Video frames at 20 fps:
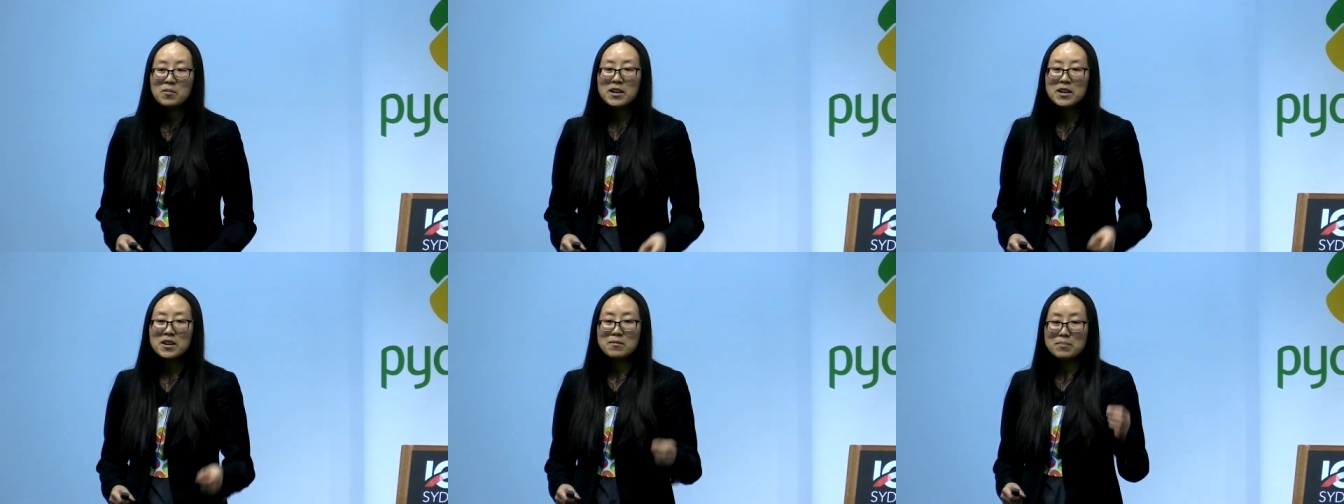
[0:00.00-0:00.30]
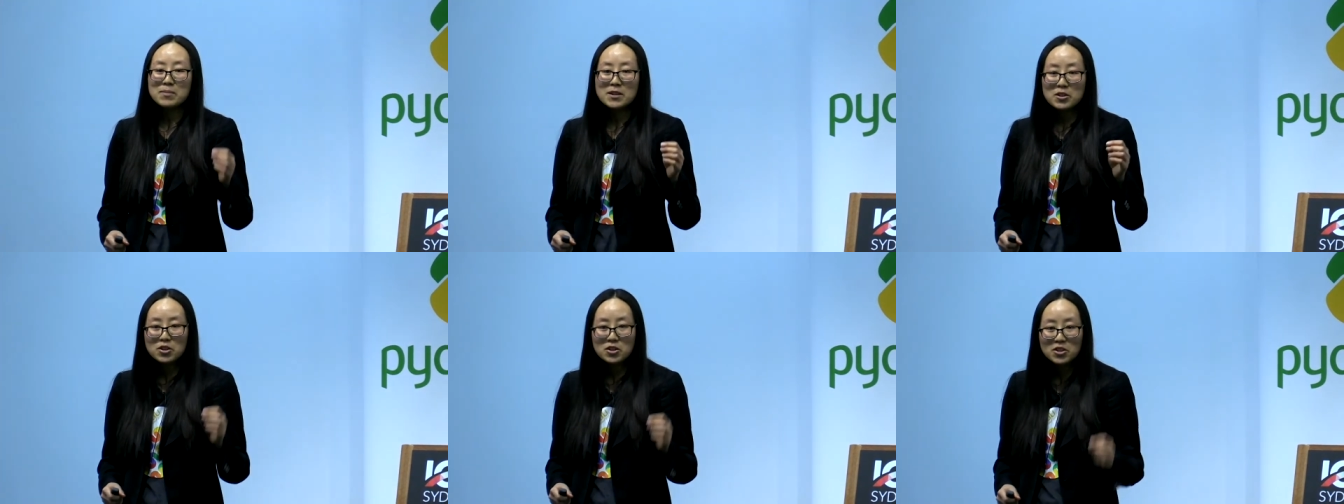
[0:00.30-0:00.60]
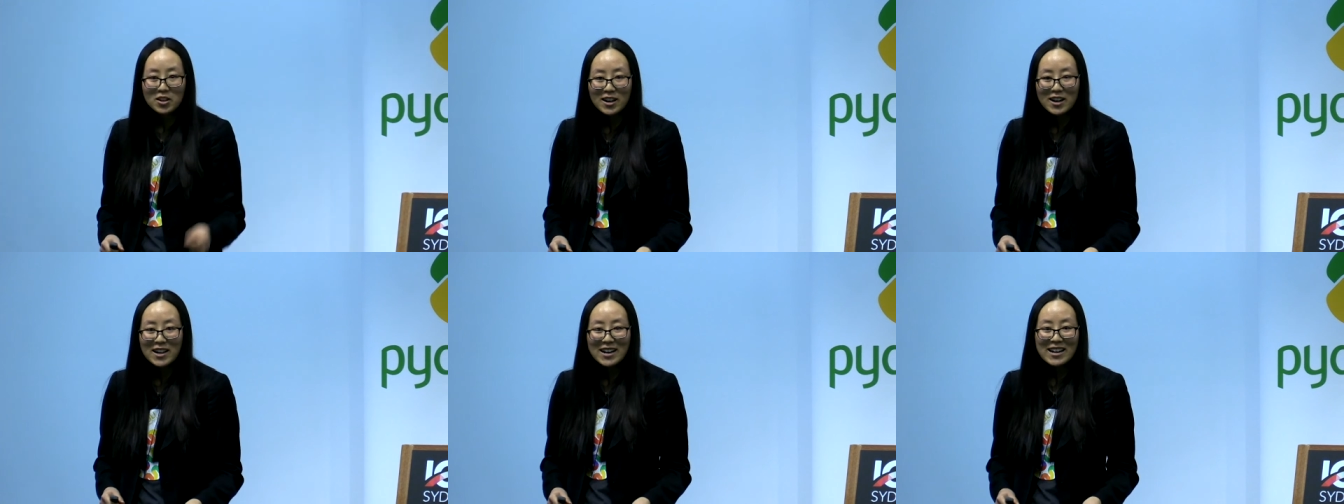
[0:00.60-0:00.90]
we can be
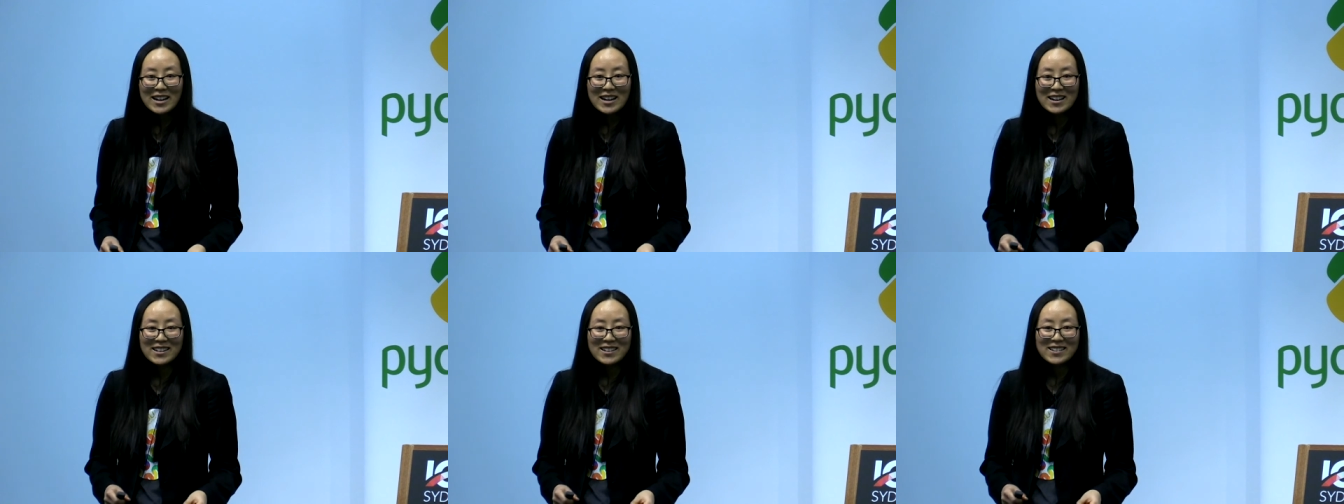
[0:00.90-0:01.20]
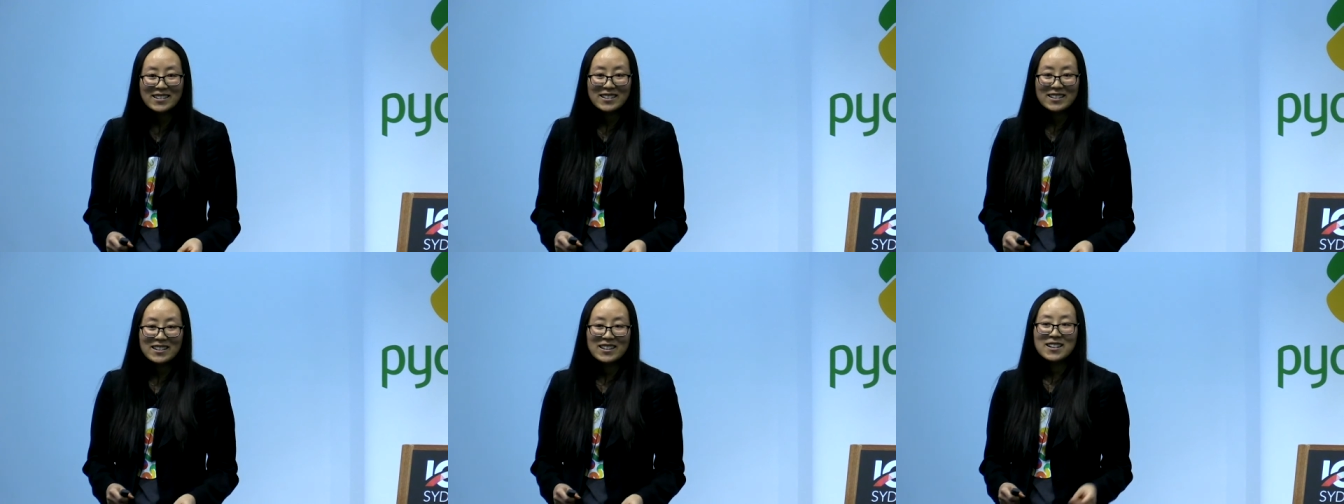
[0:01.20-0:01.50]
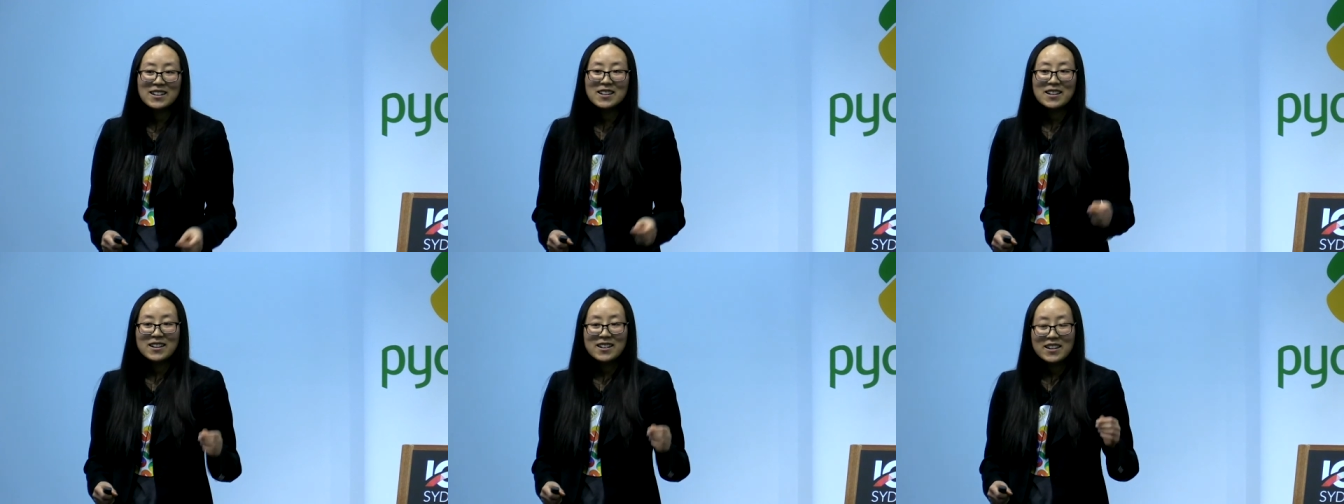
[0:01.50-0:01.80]
shy
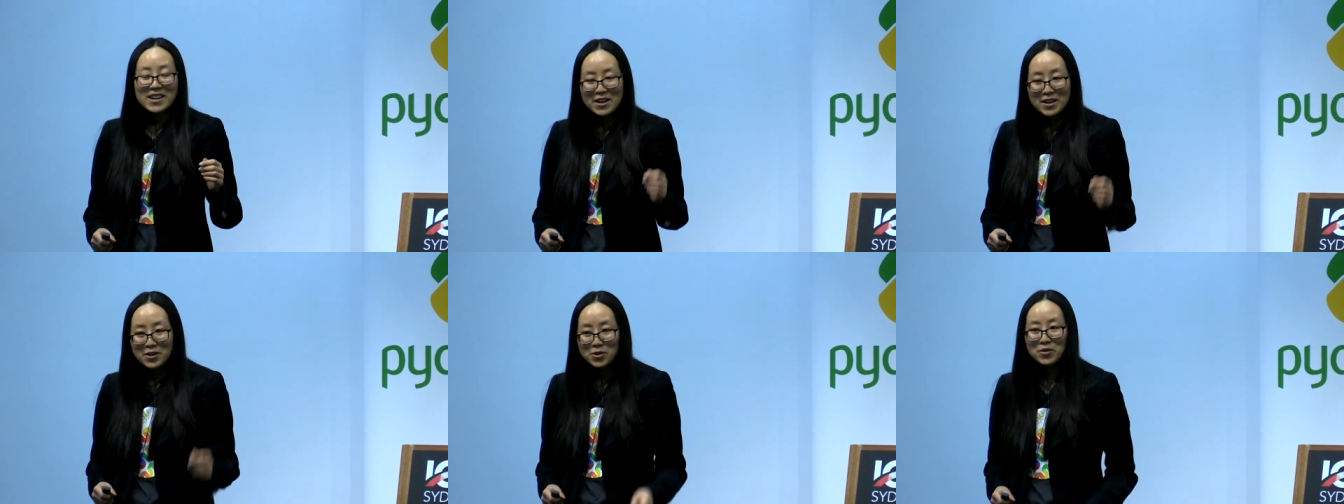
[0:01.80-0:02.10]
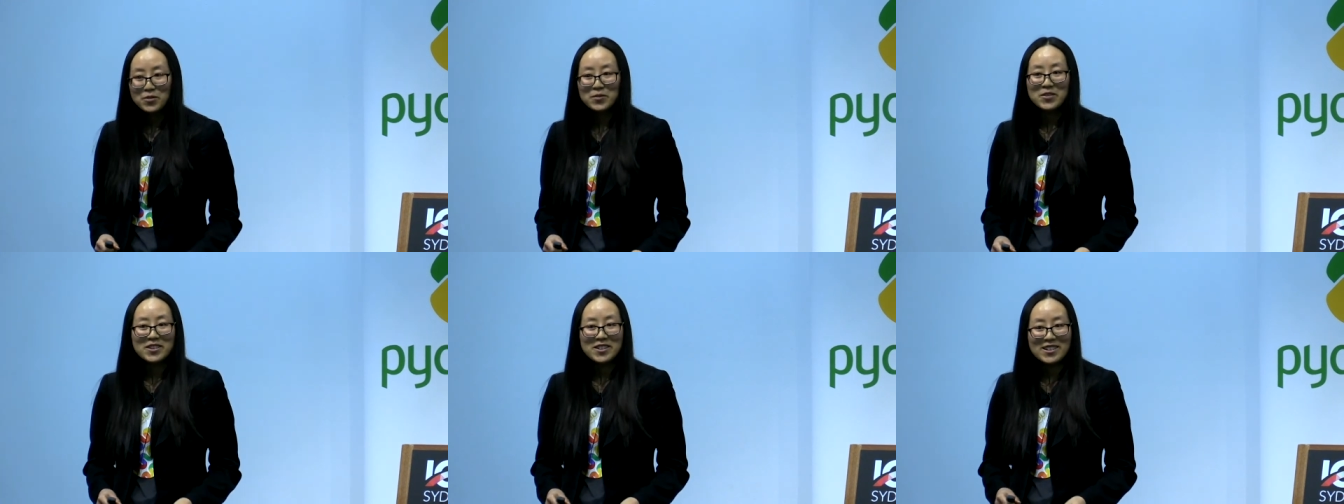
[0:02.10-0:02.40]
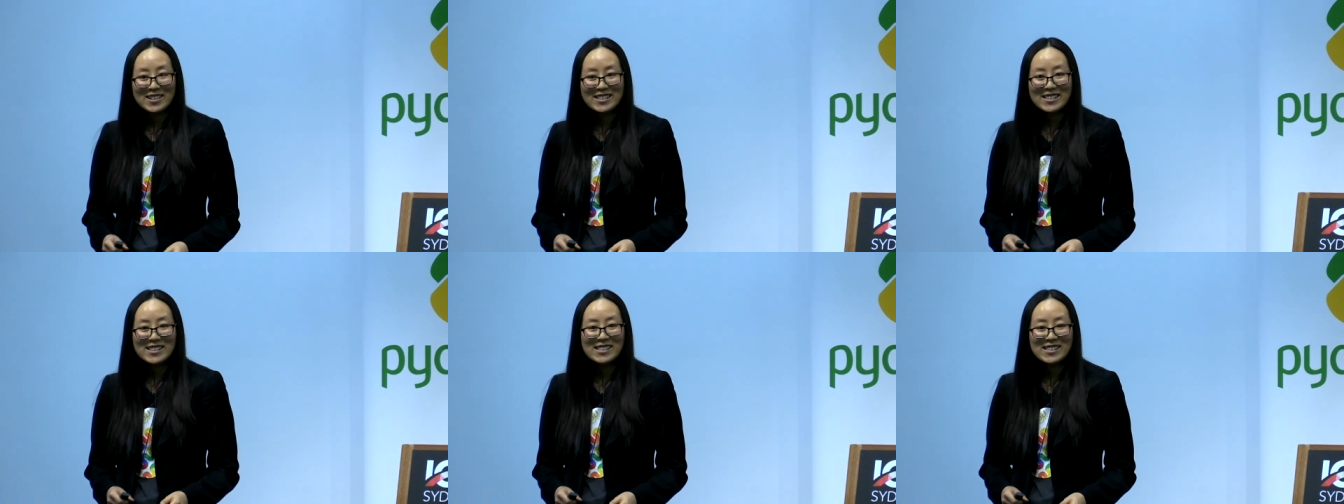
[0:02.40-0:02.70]

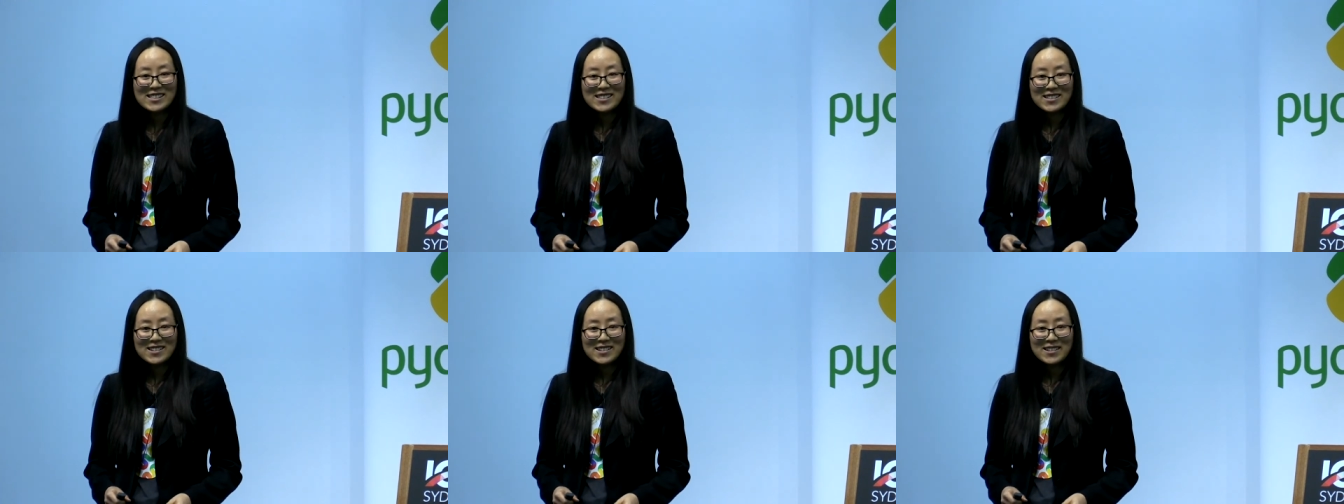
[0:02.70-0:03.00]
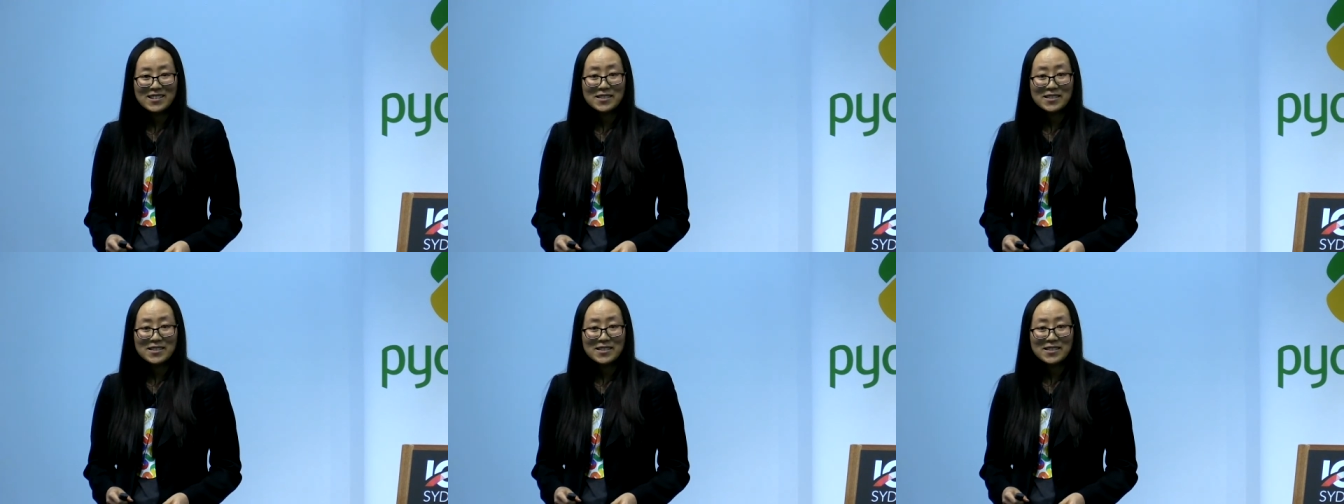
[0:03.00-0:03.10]
introverts